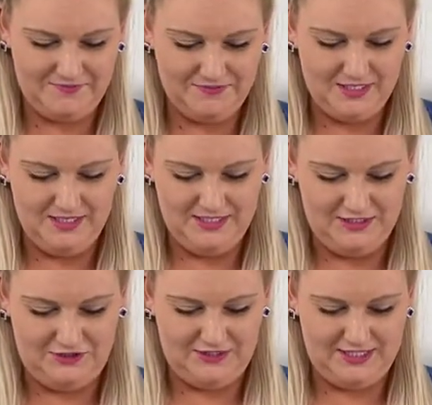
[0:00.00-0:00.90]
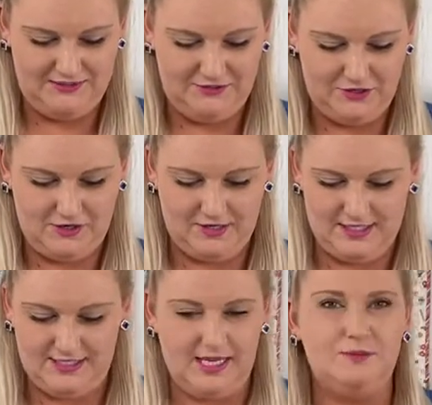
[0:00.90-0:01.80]
Road trip. Chrissy, if you go to
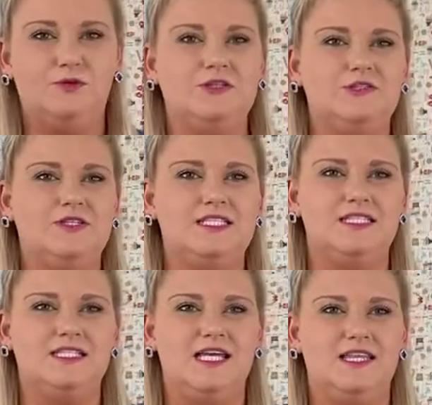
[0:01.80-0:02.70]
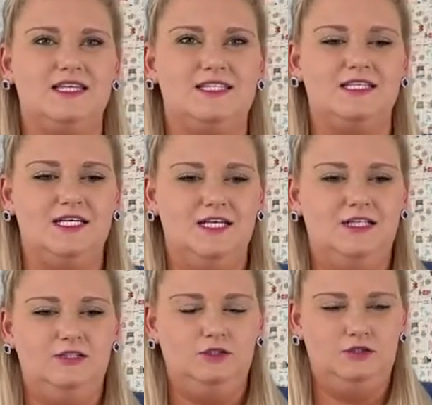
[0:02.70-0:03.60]
the table, you can see this.
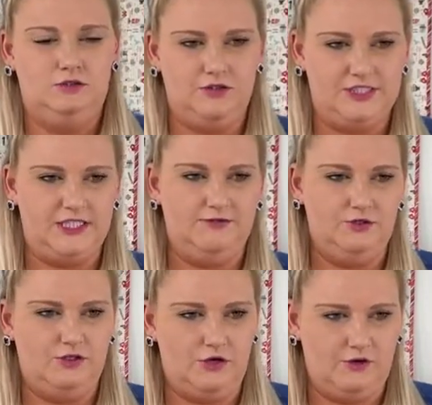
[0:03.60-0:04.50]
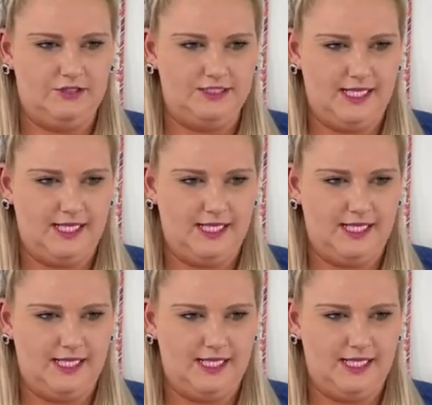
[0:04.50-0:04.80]
Chrissy, if you can go to the